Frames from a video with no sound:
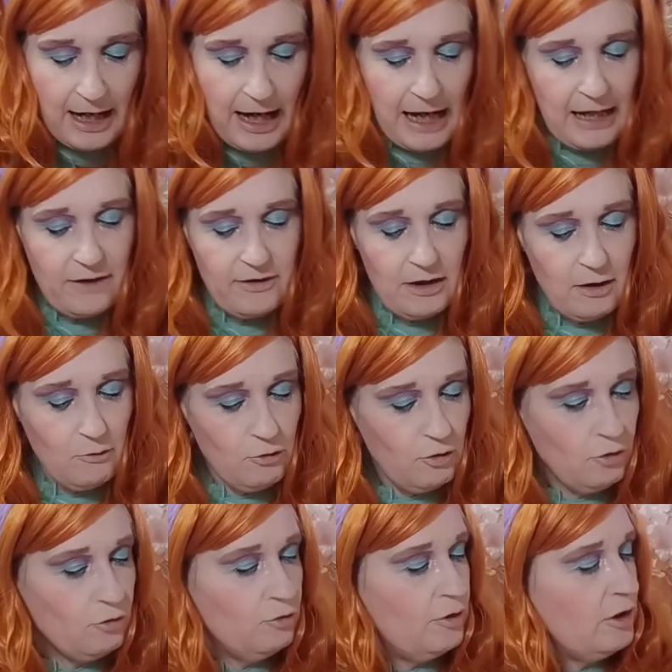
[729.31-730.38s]
And I think I'm going
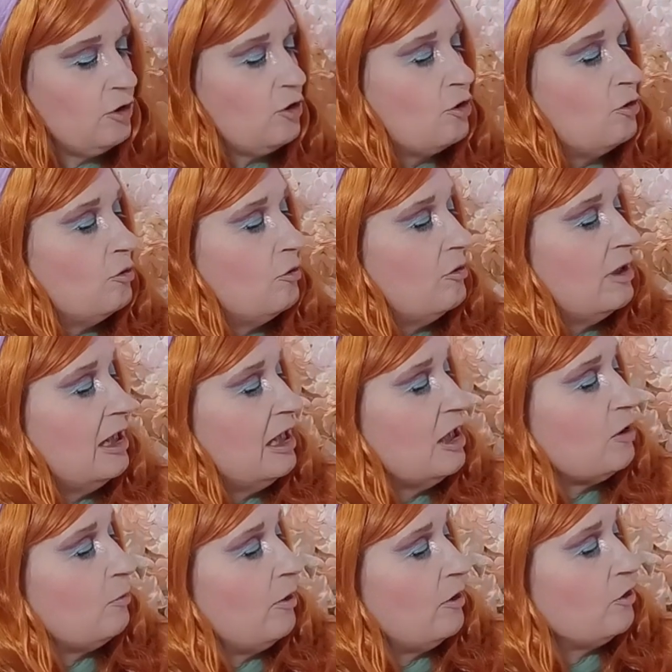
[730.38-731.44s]
to go into
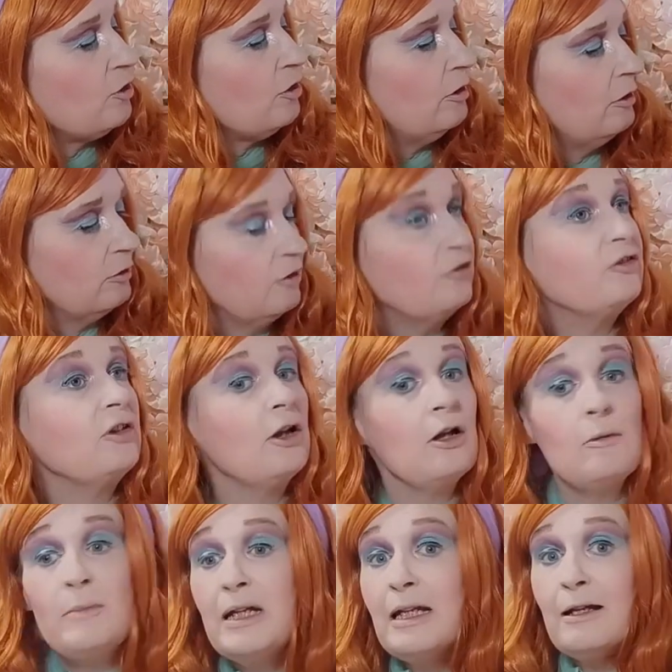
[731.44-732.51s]
these ones called
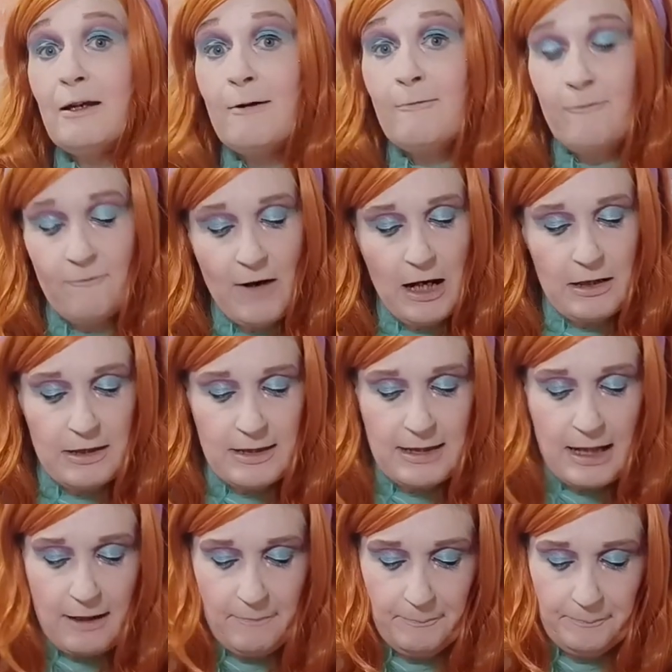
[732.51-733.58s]
Flutter Me
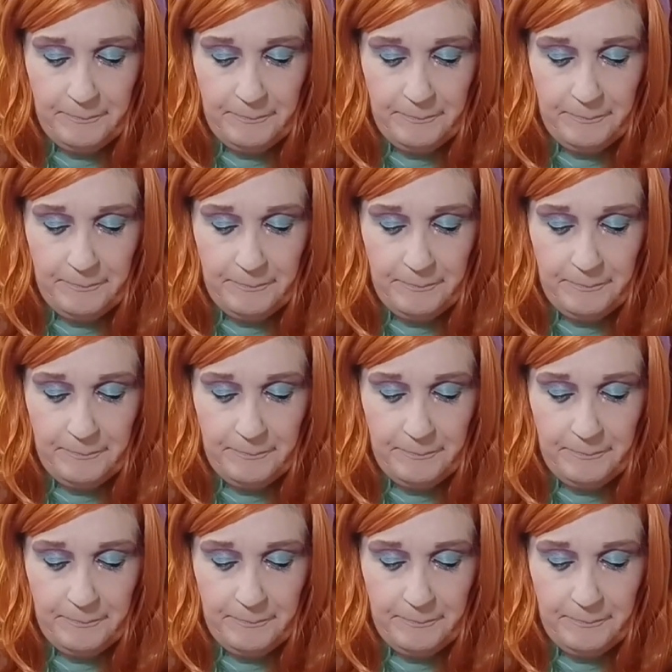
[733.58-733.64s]
Fancy.